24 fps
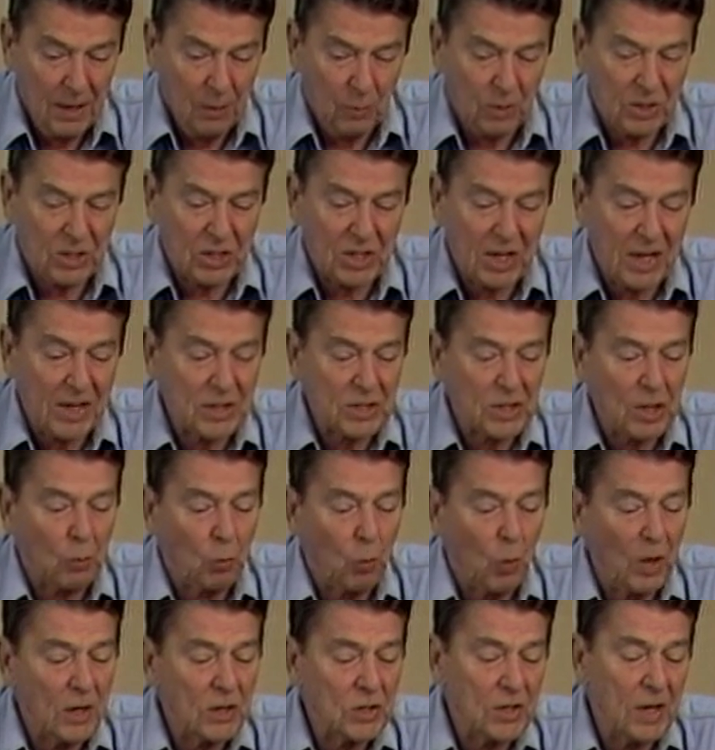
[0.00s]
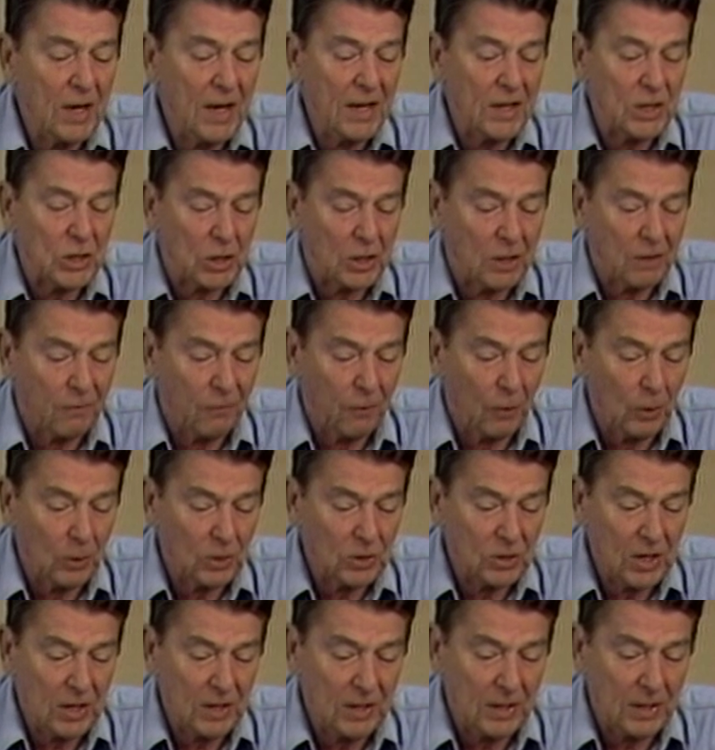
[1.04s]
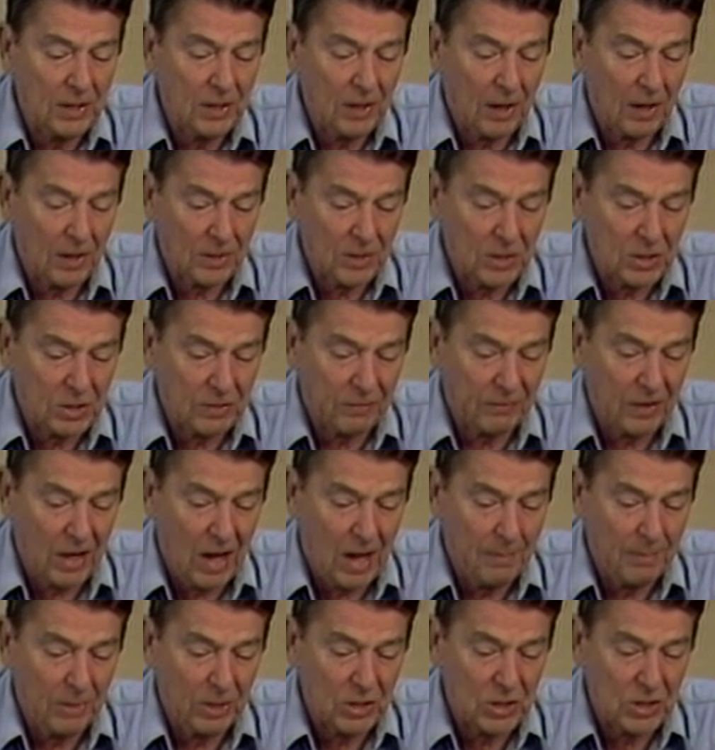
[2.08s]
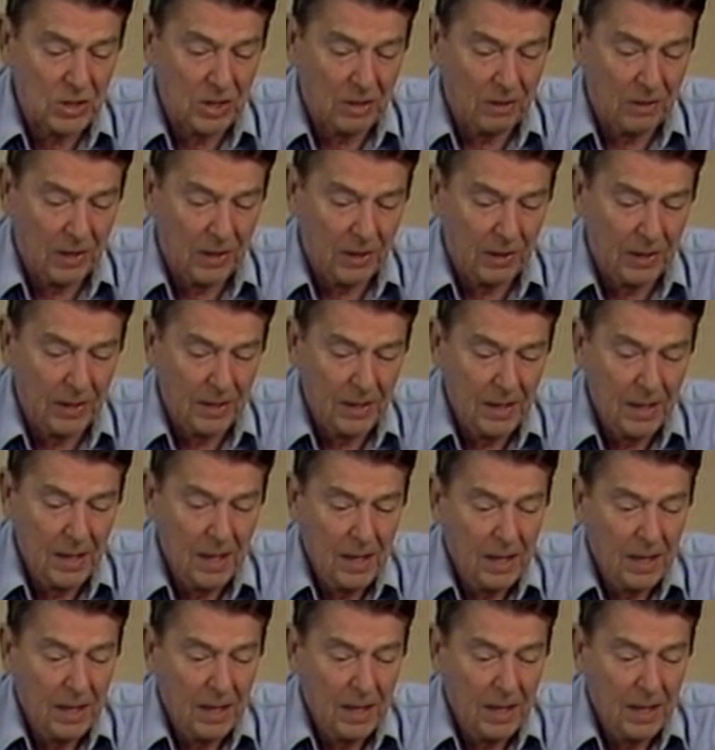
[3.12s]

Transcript: which says that once a nation falls into the darkness of communist tyranny,